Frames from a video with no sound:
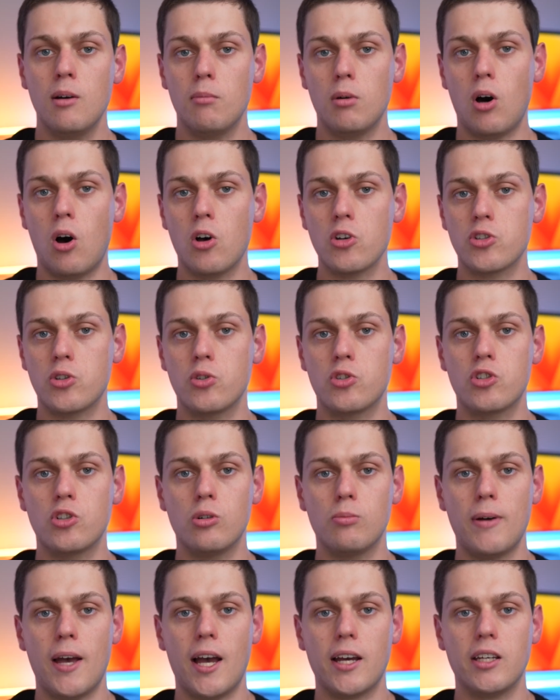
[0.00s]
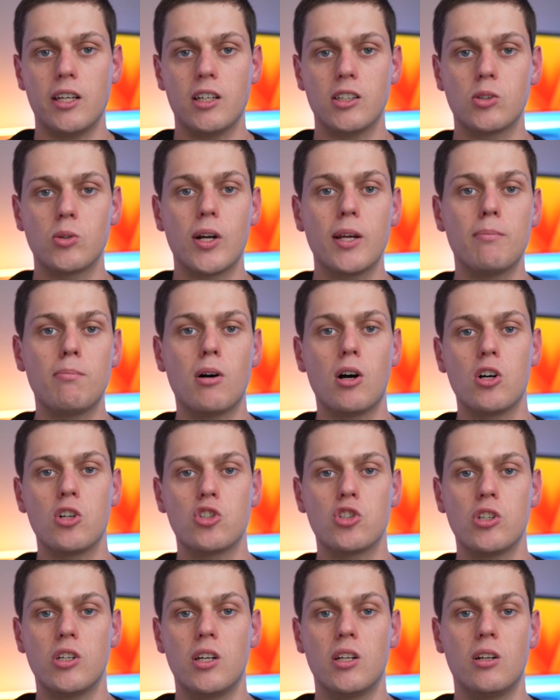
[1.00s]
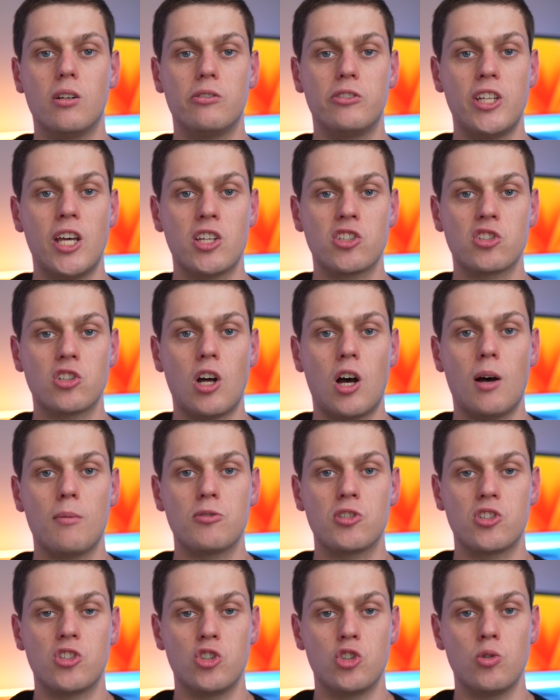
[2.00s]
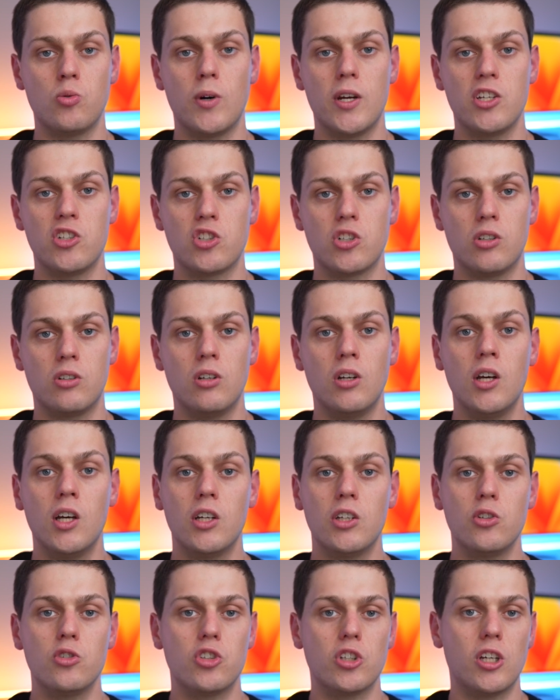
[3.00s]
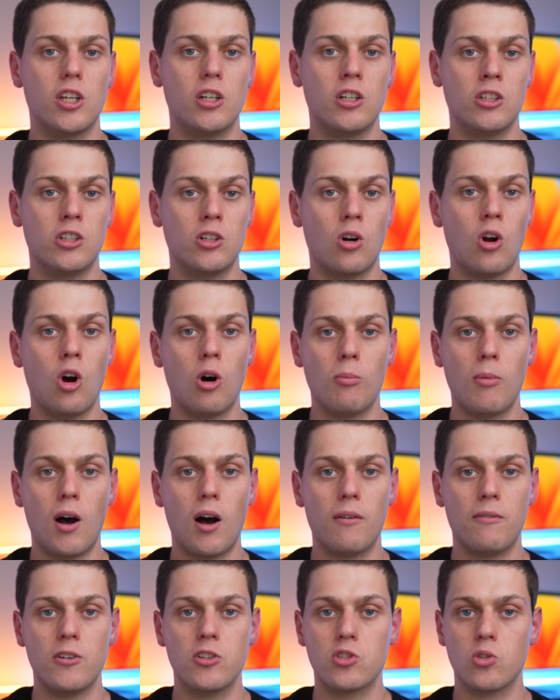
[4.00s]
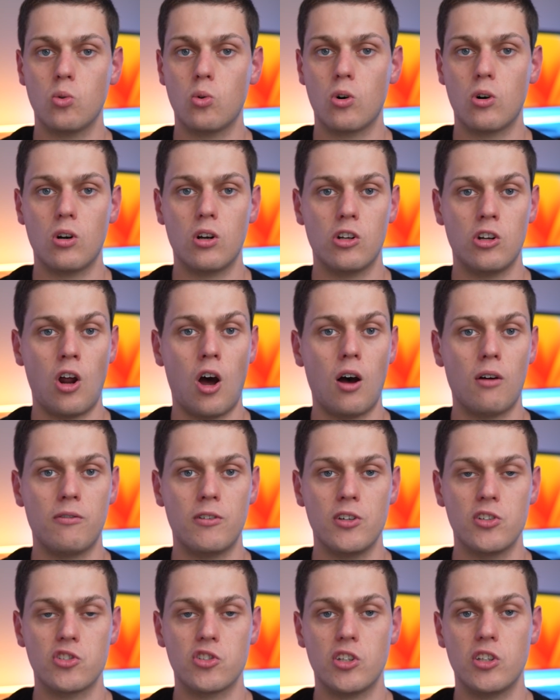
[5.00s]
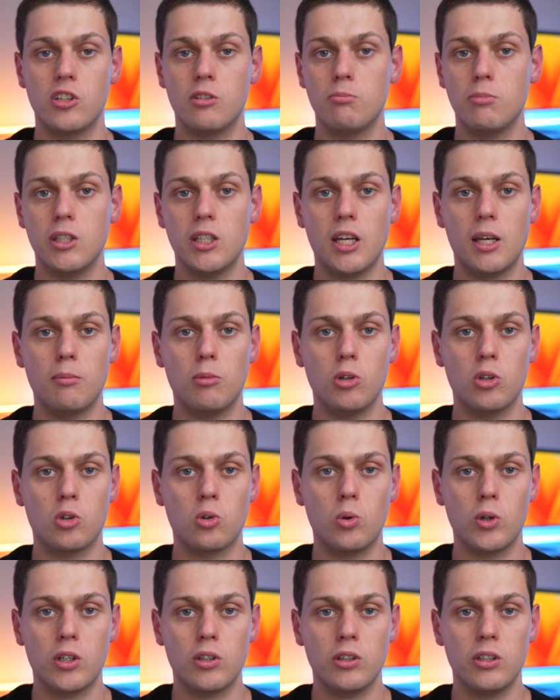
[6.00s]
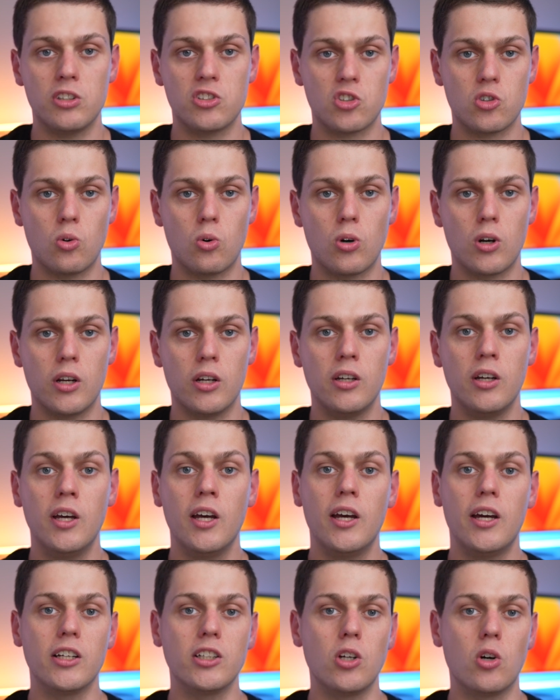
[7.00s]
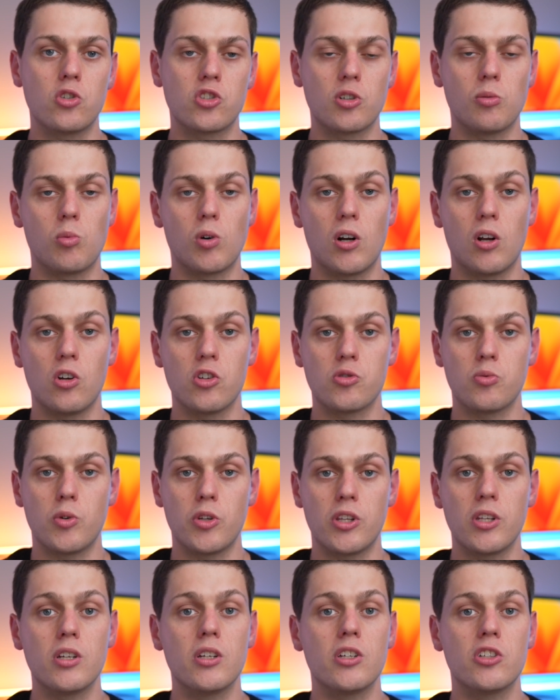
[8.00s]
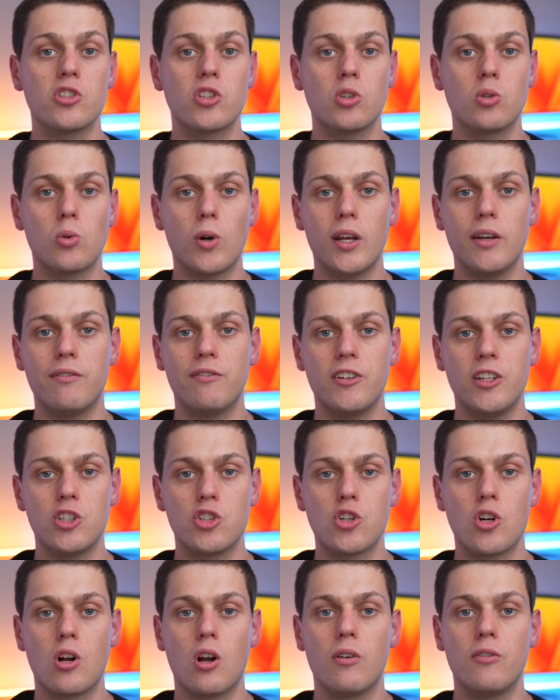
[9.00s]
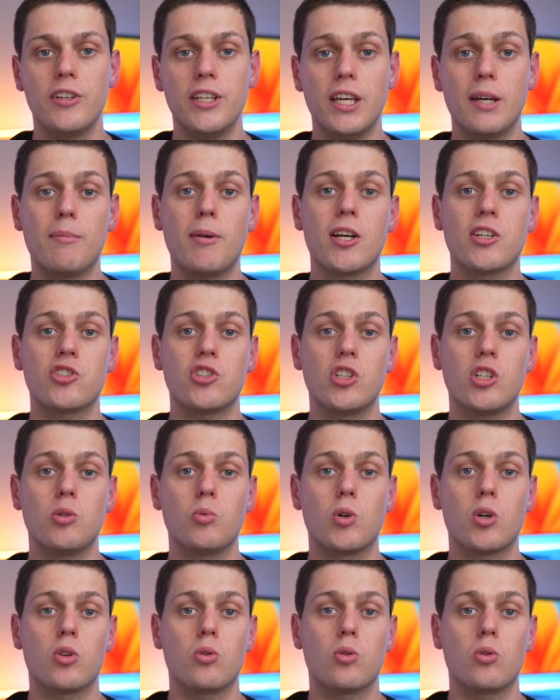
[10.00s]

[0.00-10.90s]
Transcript: but also still packing a great punch in a desktop situation using it at your home office or an office, and then being able to quickly store it and go somewhere else with it is a great feature of the MX Anywhere